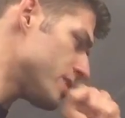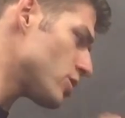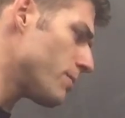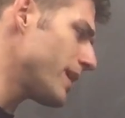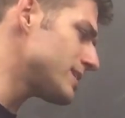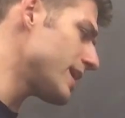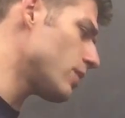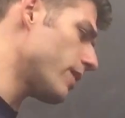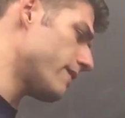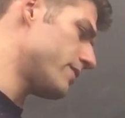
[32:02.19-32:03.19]
So the main
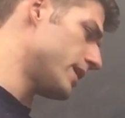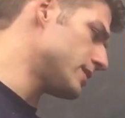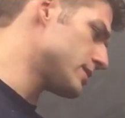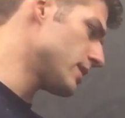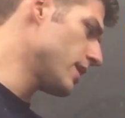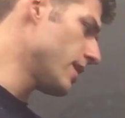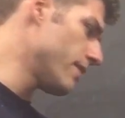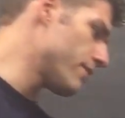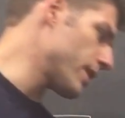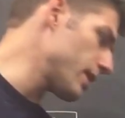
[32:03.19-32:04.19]
takeaway of this,
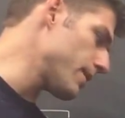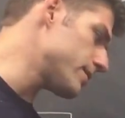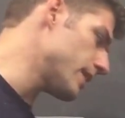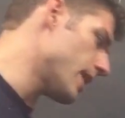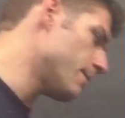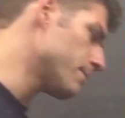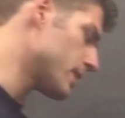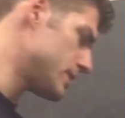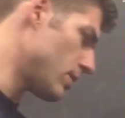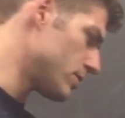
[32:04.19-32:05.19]
forgetting about the m,
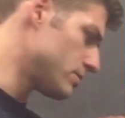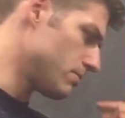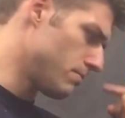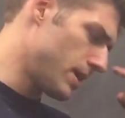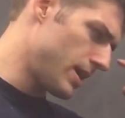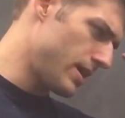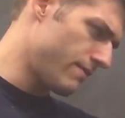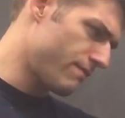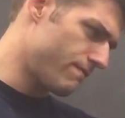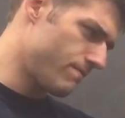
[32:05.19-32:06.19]
because that was
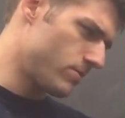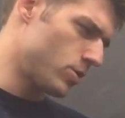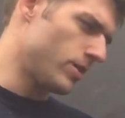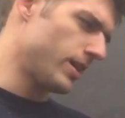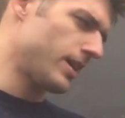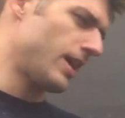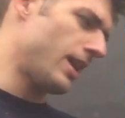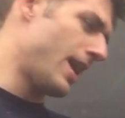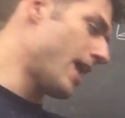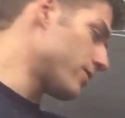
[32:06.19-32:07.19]
me doing an
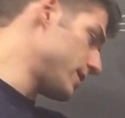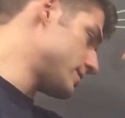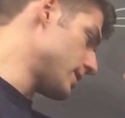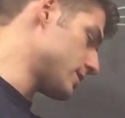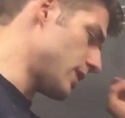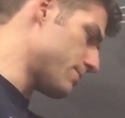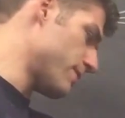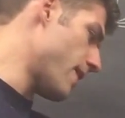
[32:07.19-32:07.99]
anachronistic chapter